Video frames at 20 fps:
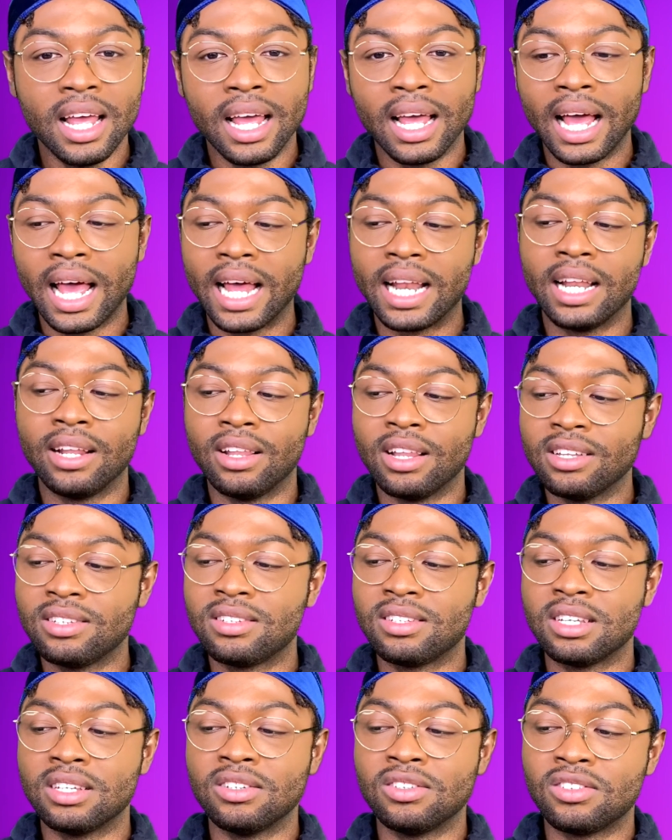And
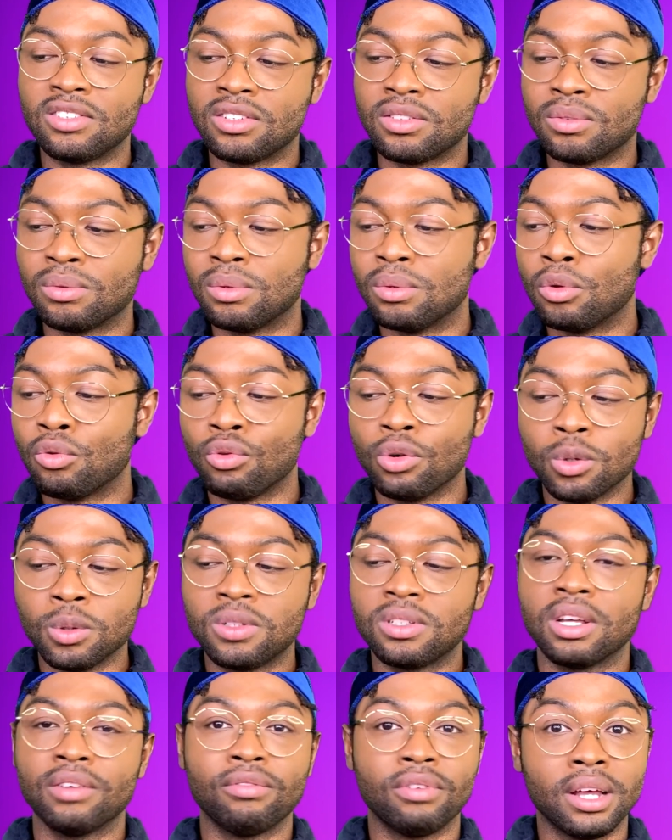this is the
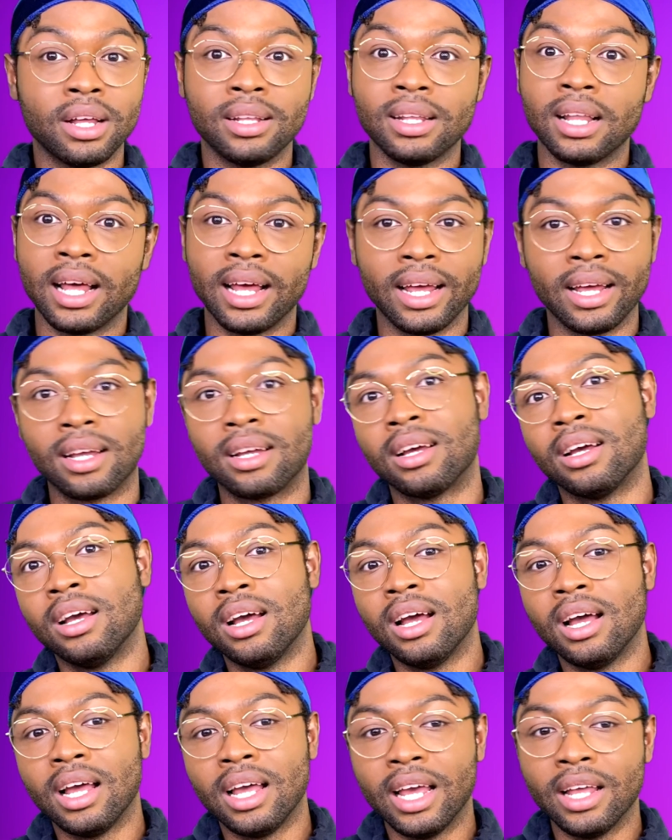roots of it, like,
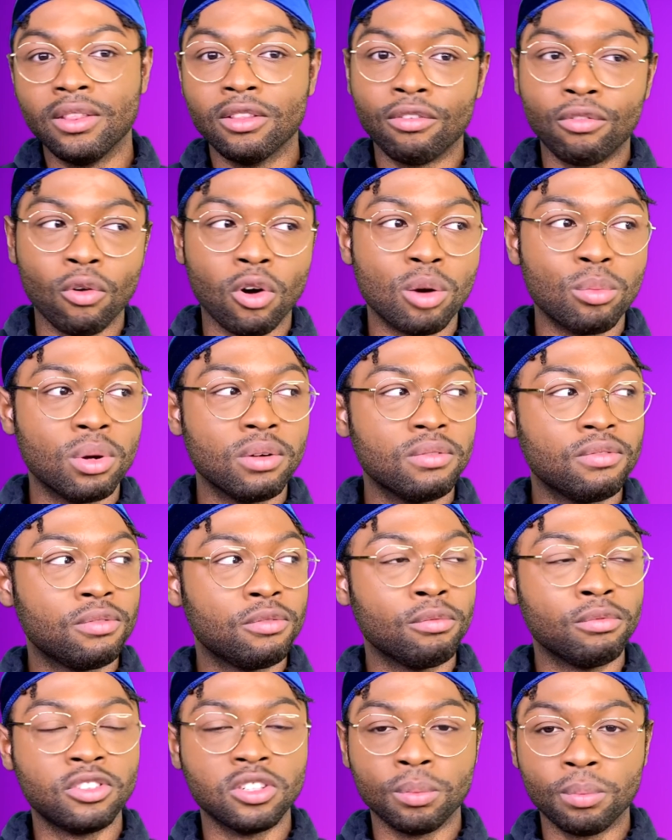in the form of
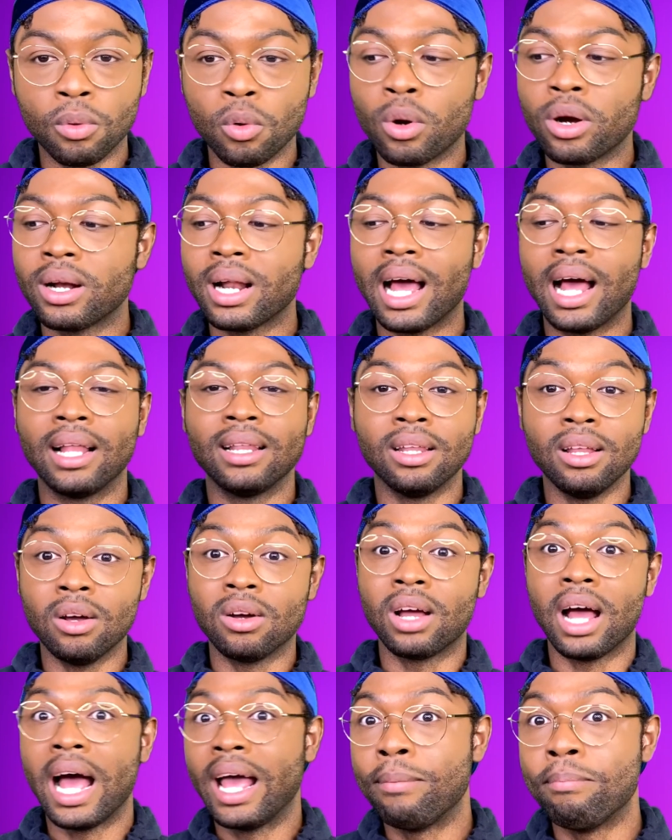support.
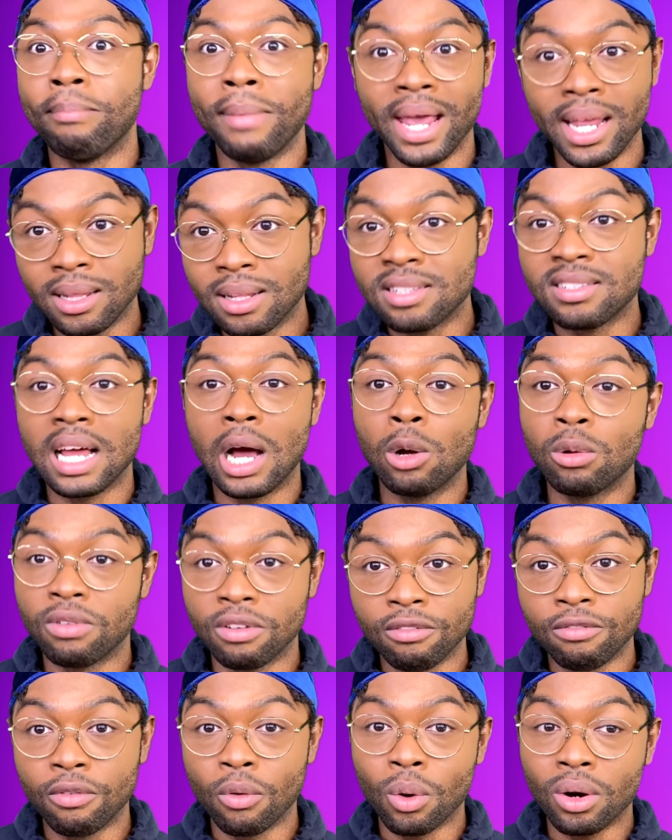Look, I made this
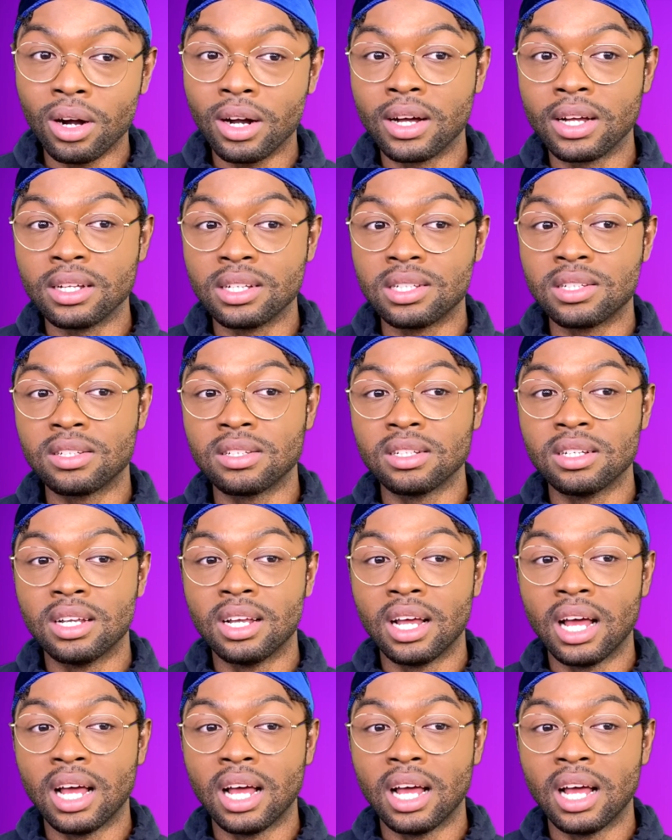outfit for us.